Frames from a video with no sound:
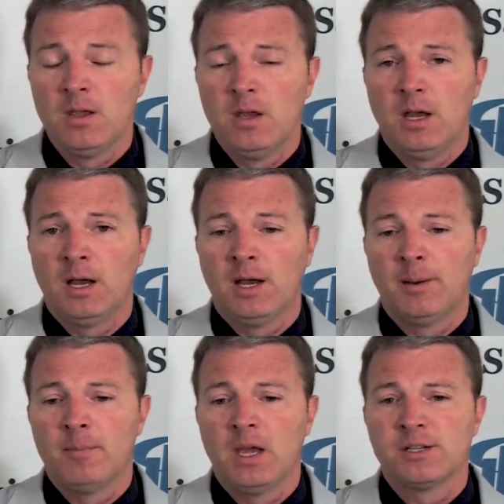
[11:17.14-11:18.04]

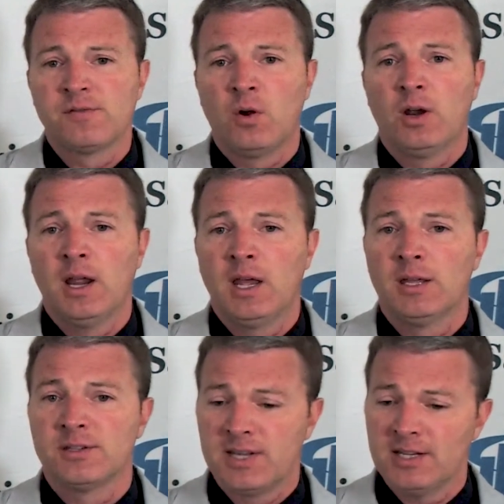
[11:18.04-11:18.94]
As far
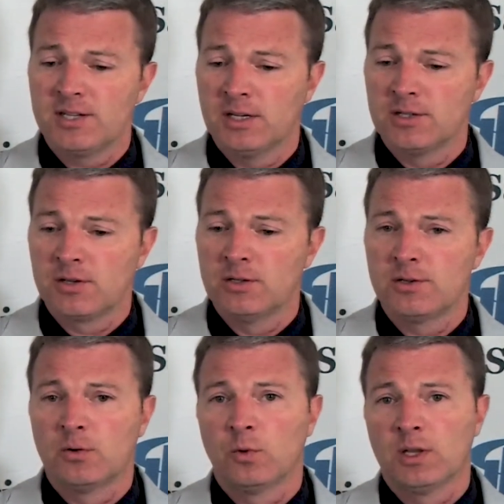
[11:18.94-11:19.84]
as testing is
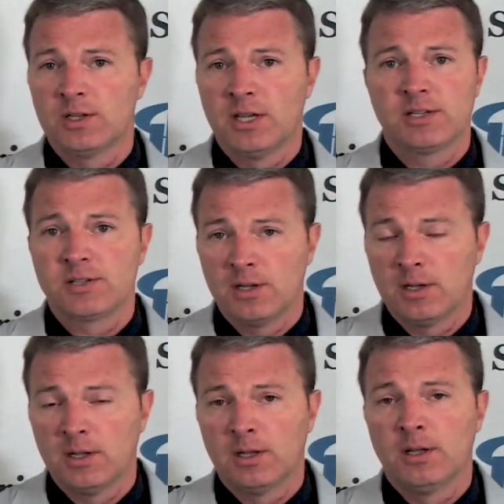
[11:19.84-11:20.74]
concerned, we get test
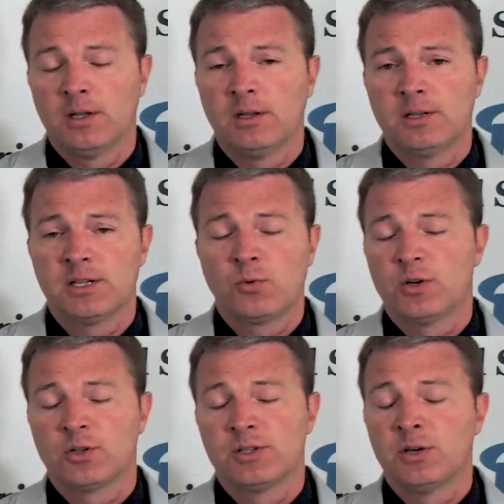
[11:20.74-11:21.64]

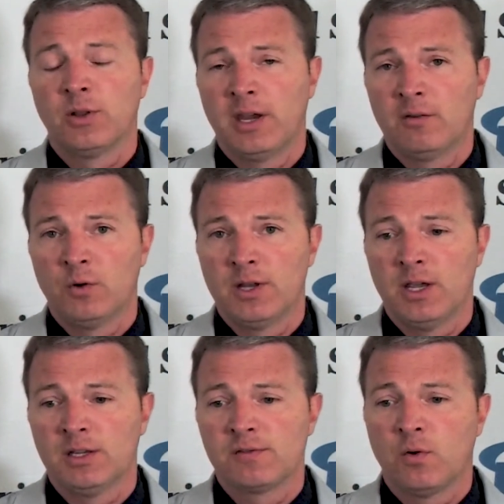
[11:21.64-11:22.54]
questions nearly every day
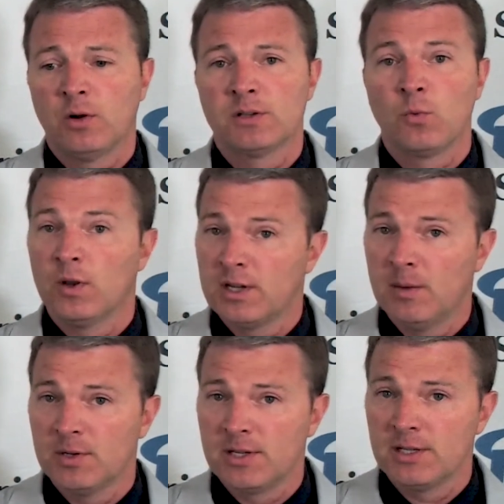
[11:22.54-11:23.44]
as far as what type
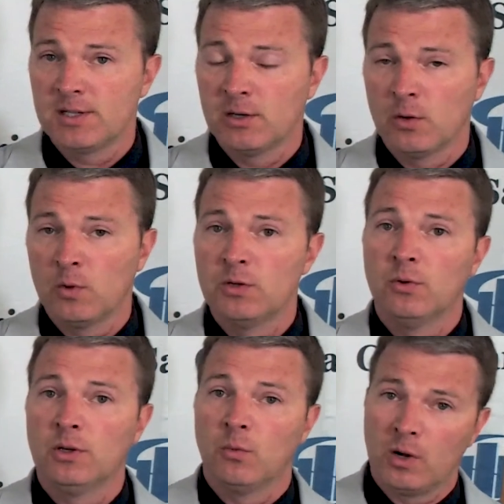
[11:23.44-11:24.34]
of testing are we
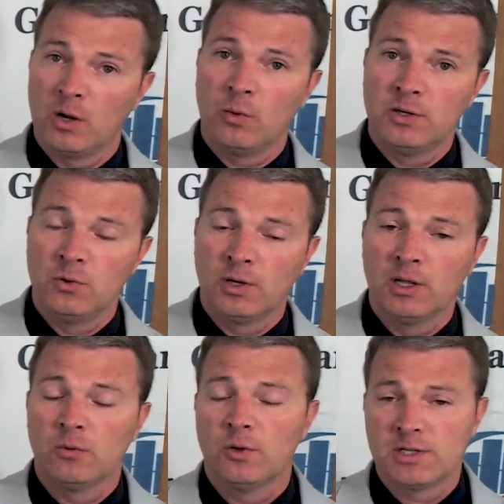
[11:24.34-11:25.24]
doing, where are we doing
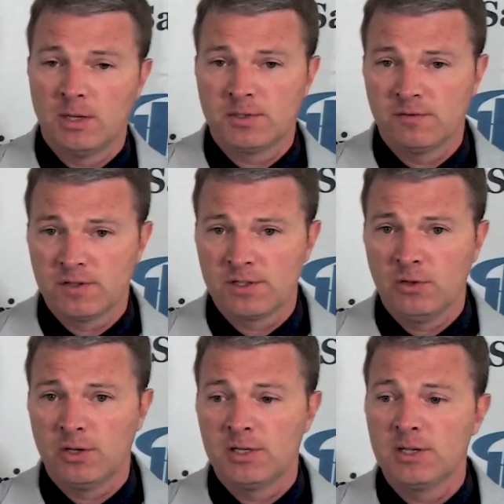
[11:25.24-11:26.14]
it, what types of
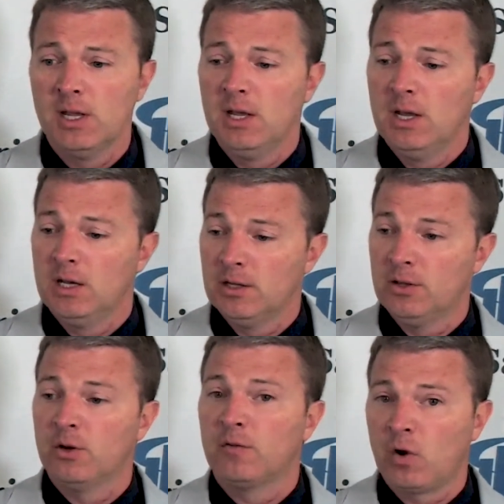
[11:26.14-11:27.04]
facilities, and then
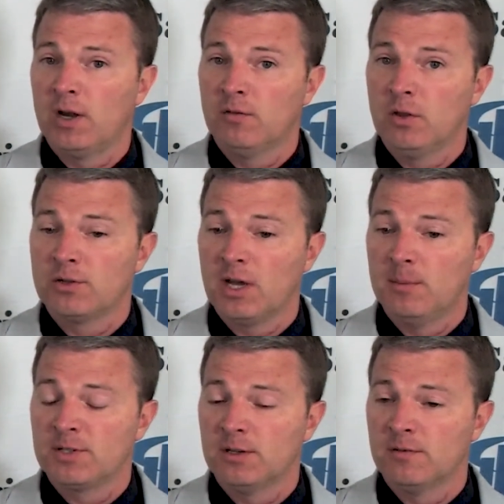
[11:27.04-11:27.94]
there are a variety of other
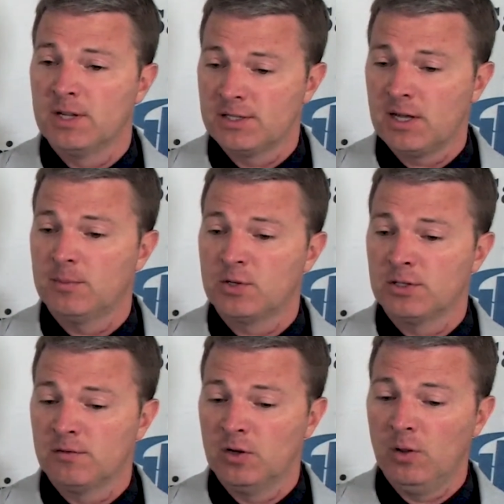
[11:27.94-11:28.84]
types of test options
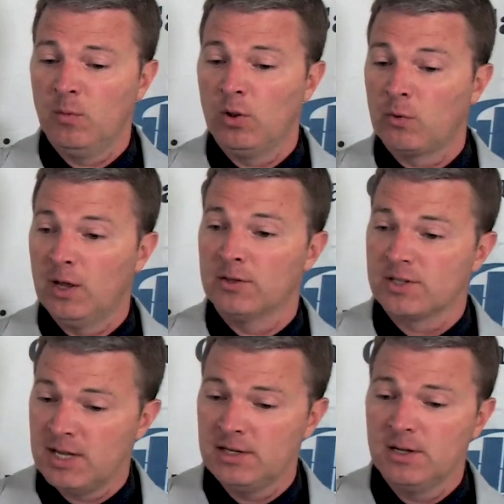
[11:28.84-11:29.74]
available around the
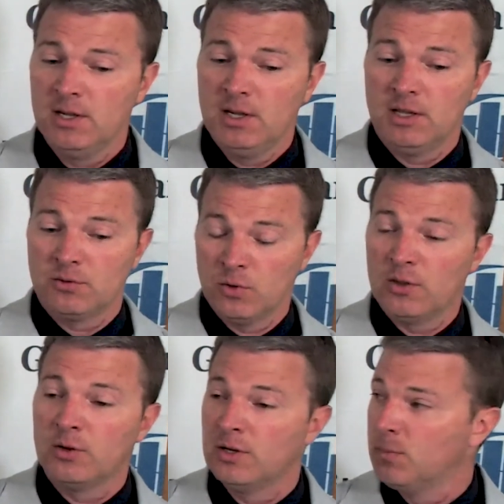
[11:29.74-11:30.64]
state and through
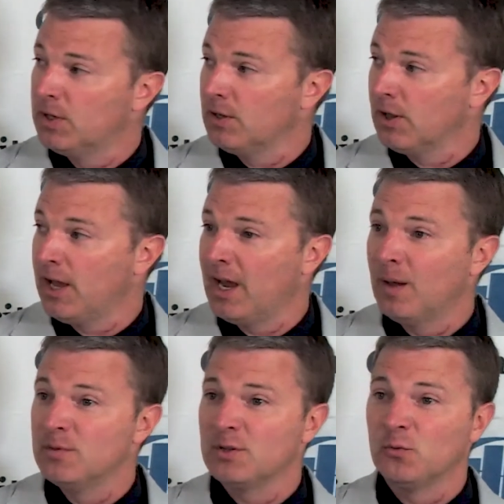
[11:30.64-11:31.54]
other independent
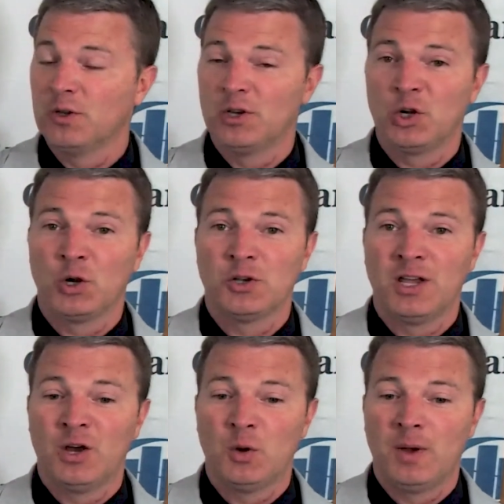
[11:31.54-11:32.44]
labs, and we hear
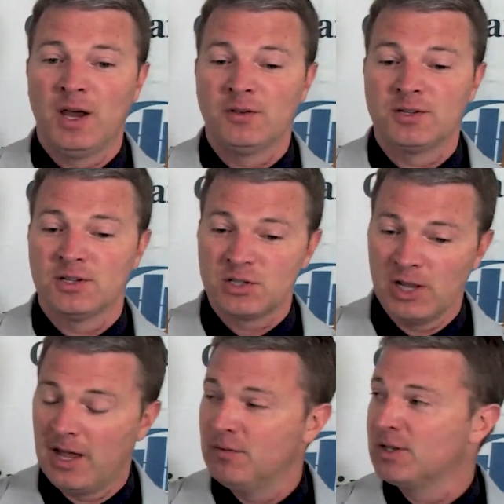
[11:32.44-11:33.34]
now about
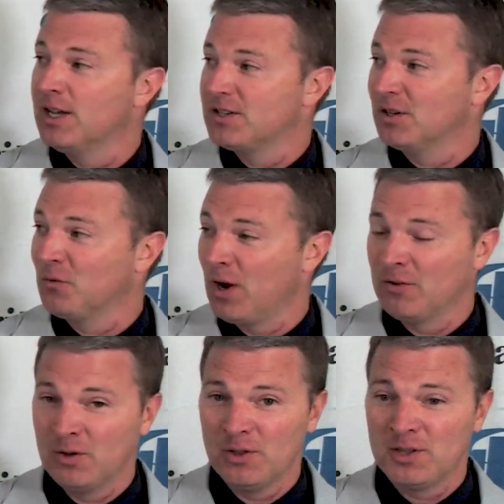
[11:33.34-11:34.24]
saliva testing, a variety of
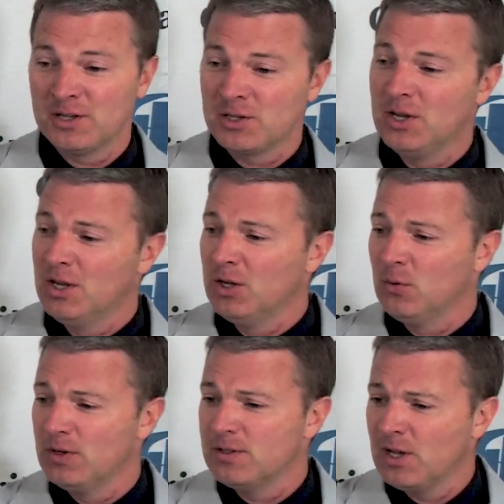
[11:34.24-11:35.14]
other things. I'm
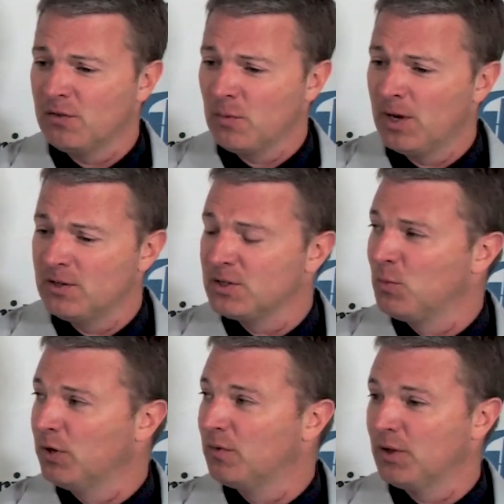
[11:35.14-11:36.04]
going to tell everybody just
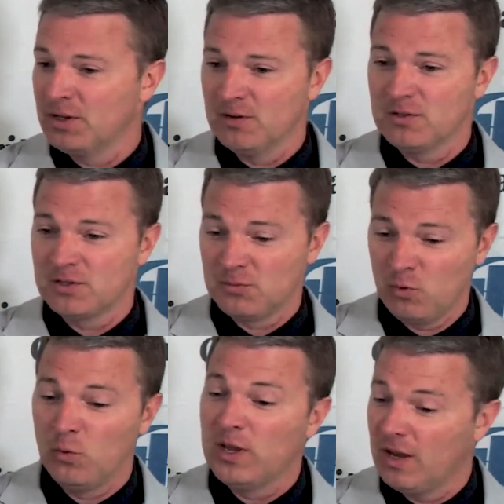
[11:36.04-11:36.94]
briefly
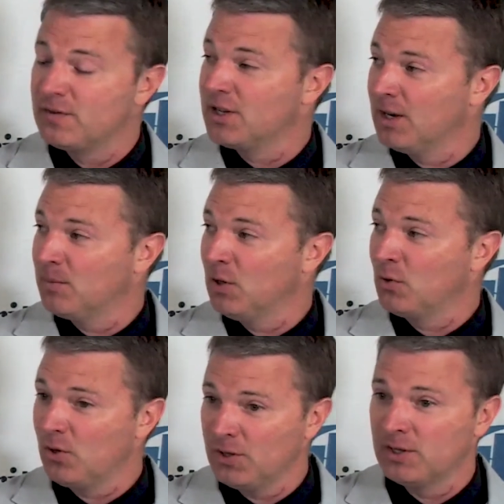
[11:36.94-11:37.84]
what we have set up
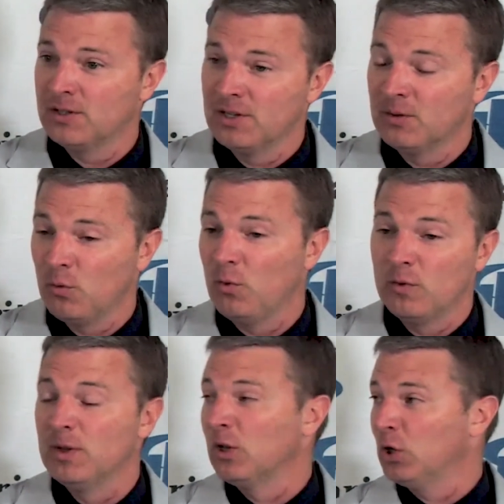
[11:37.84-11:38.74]
locally and what we've
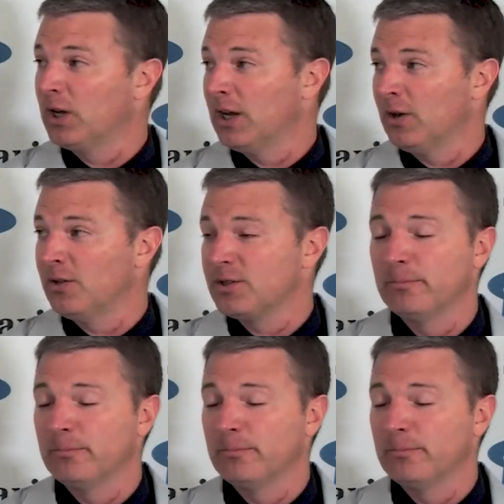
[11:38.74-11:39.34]
been looking at also.